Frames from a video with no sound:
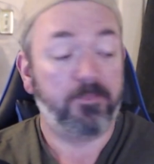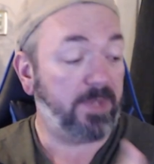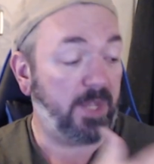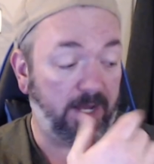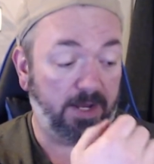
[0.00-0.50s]

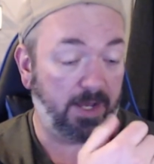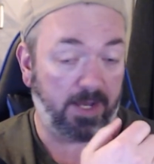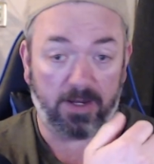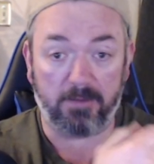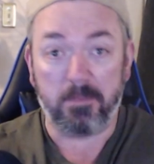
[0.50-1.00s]
and
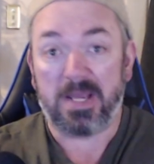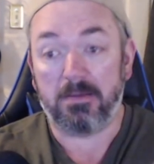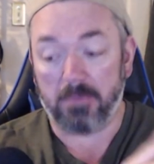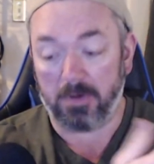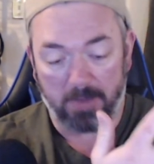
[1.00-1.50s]
a
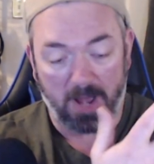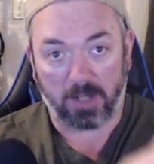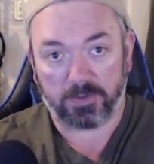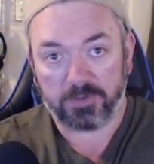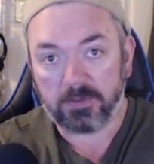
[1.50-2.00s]
meme
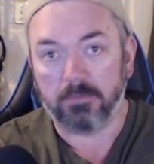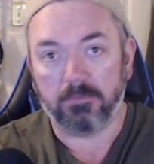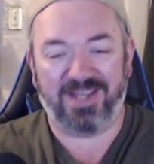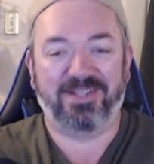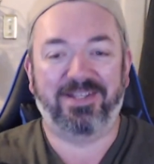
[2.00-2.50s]
box,
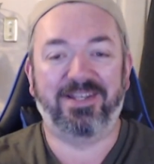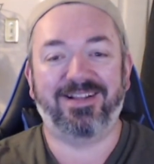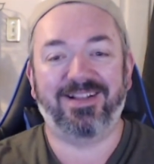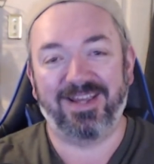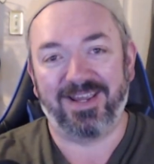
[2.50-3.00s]

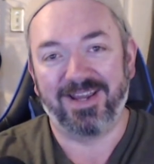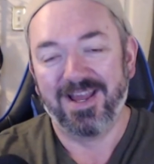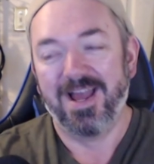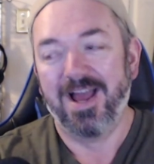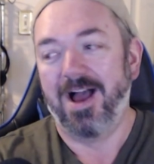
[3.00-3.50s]
basically,
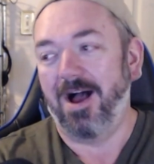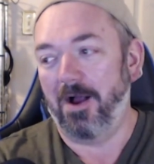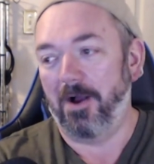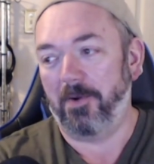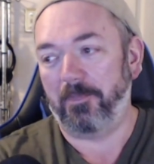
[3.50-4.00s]

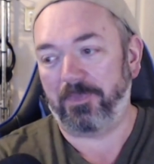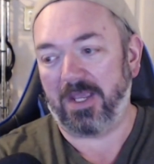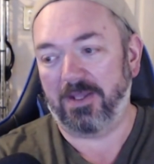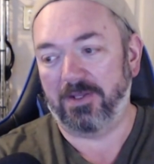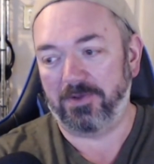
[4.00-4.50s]

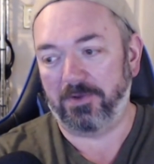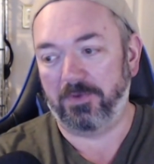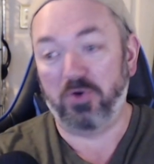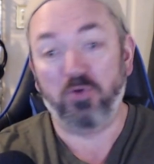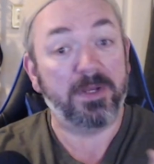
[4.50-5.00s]
and to
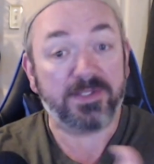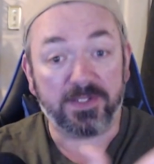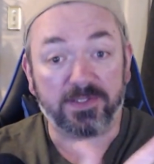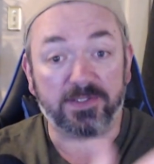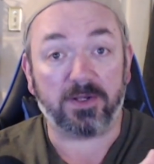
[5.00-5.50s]
do
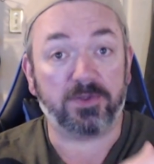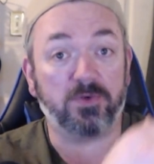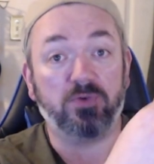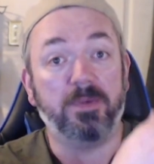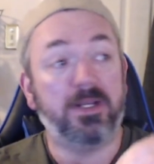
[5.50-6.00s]
business on
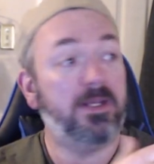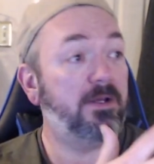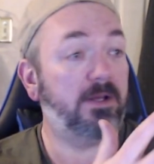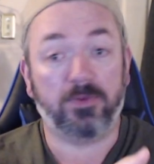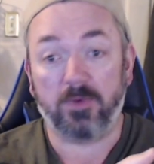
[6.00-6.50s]
social
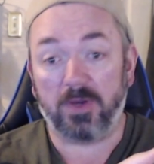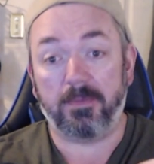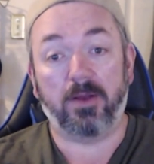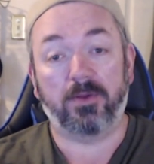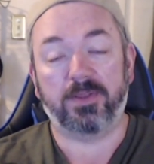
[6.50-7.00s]
media and through
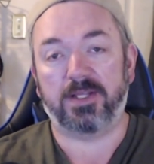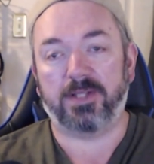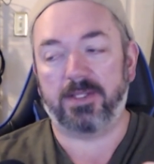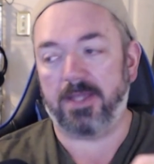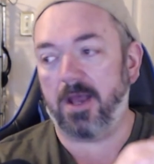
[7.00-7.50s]
email and things
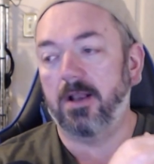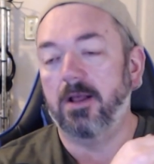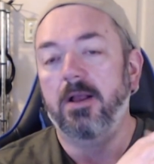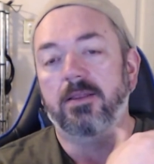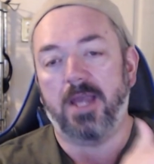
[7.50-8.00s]
like that.
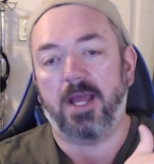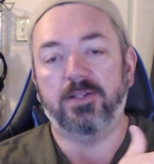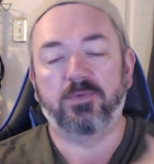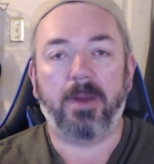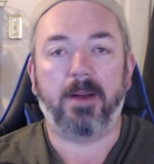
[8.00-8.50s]
That
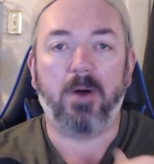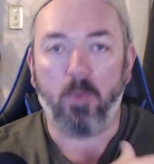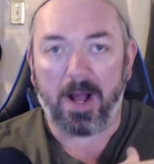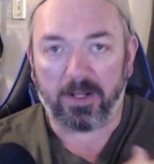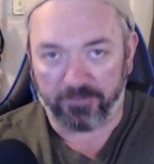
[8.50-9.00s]
is what my
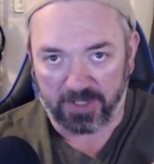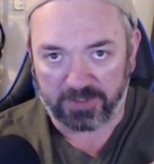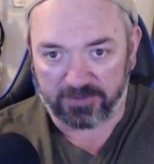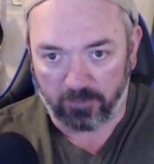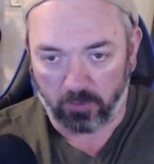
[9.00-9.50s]
mobile
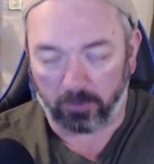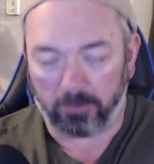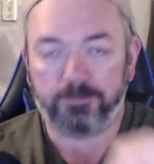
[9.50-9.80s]
device is for.